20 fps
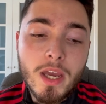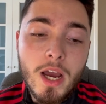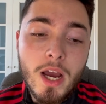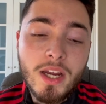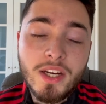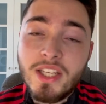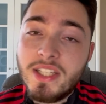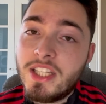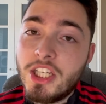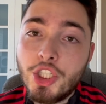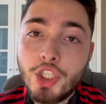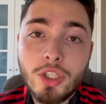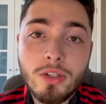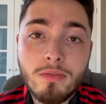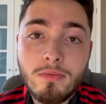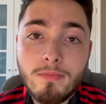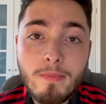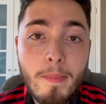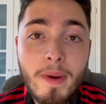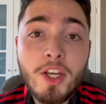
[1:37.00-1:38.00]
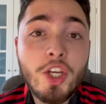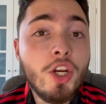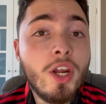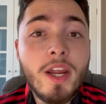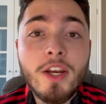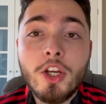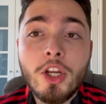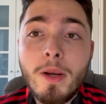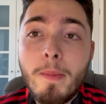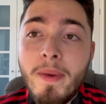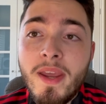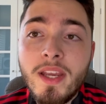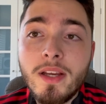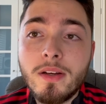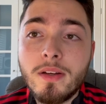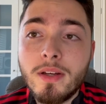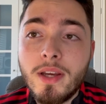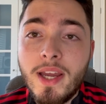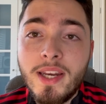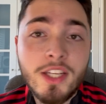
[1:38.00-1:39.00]
decision Man United are going to make.
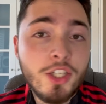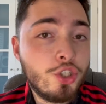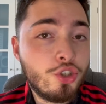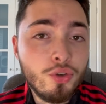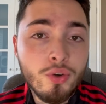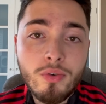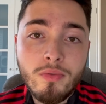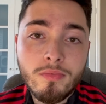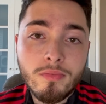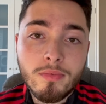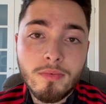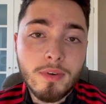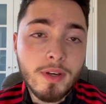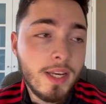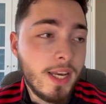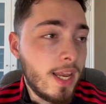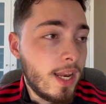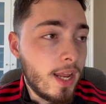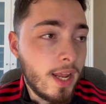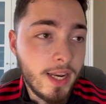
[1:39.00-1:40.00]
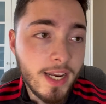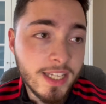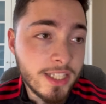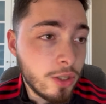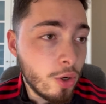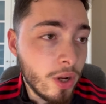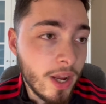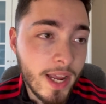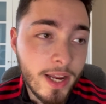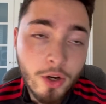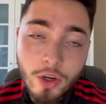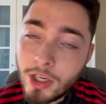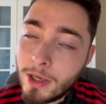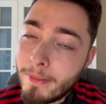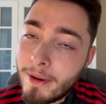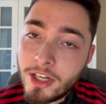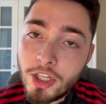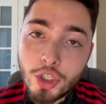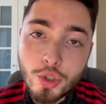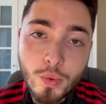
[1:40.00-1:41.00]
And it's true. Let's look at it. Look at the
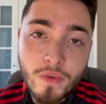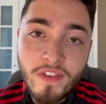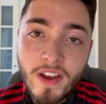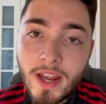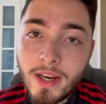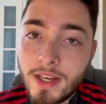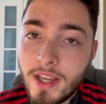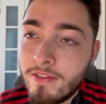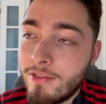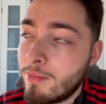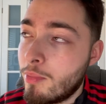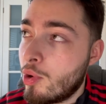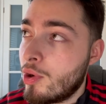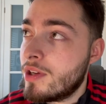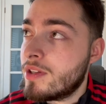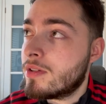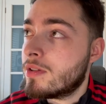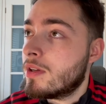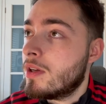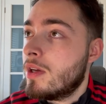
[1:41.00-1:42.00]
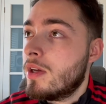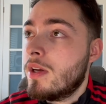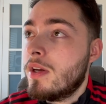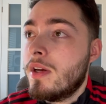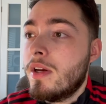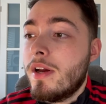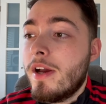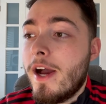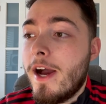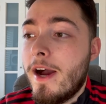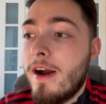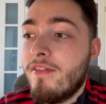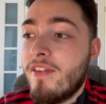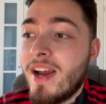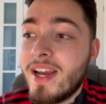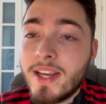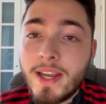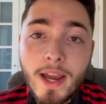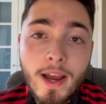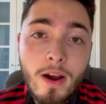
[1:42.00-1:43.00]
managers we've had. David Moyes,
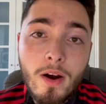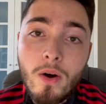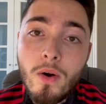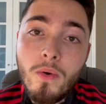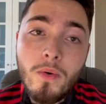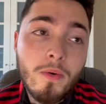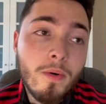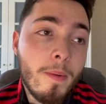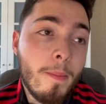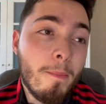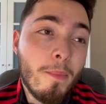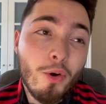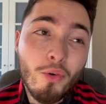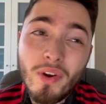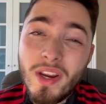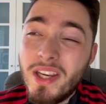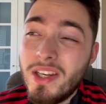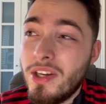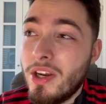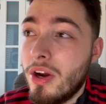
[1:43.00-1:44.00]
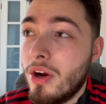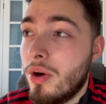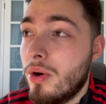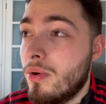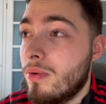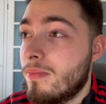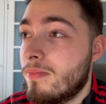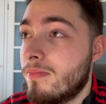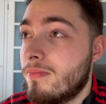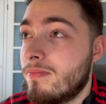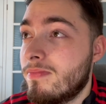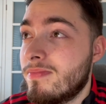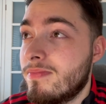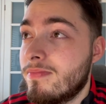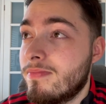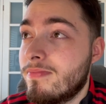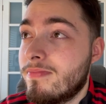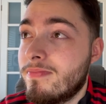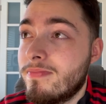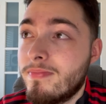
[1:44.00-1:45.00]
Van Gaal, Mourinho,
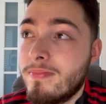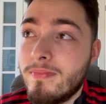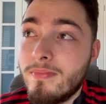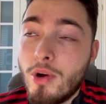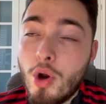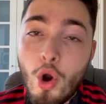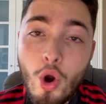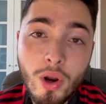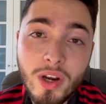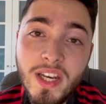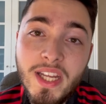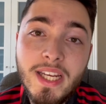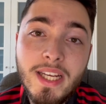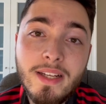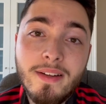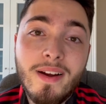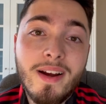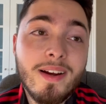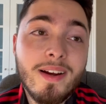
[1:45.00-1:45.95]
Ole,